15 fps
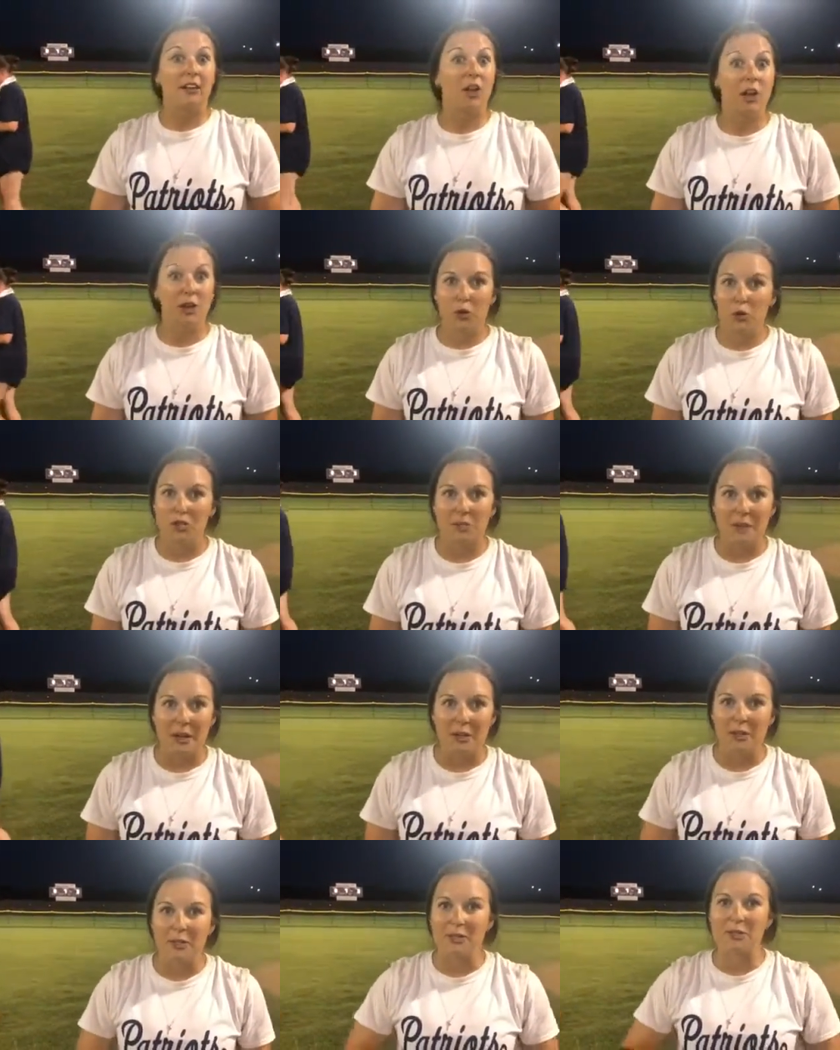a lot of
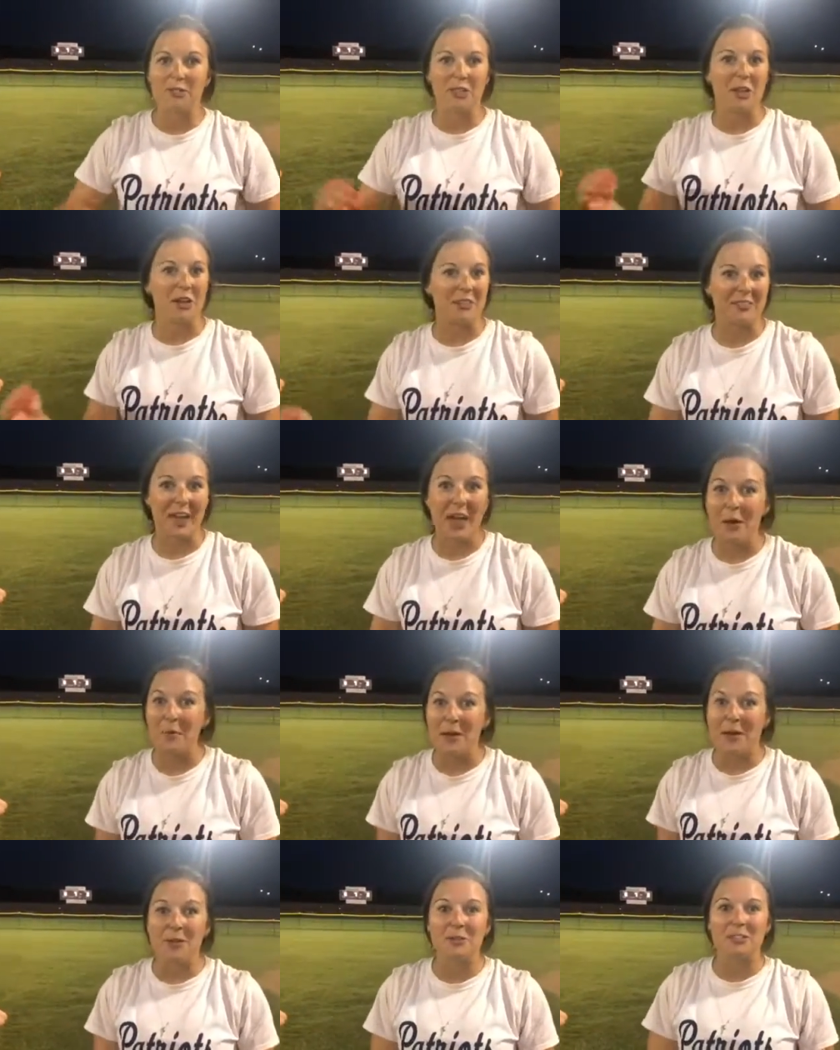noisemakers, a lot of
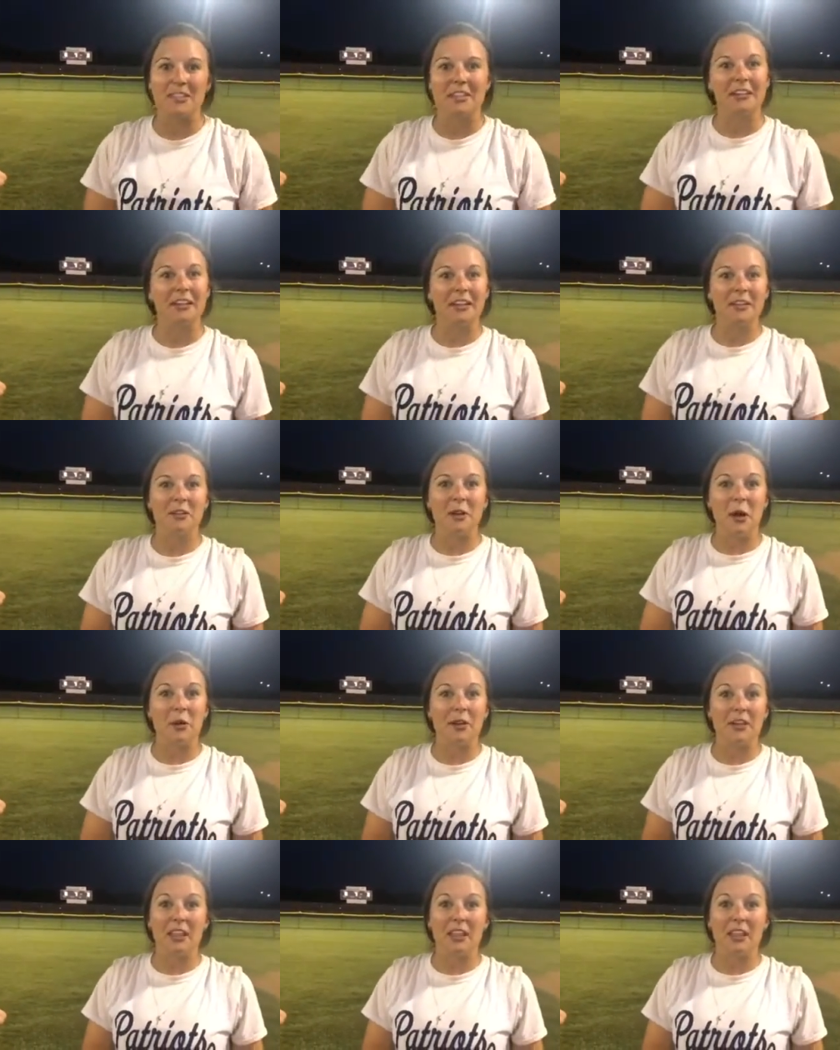cowbells, and you know,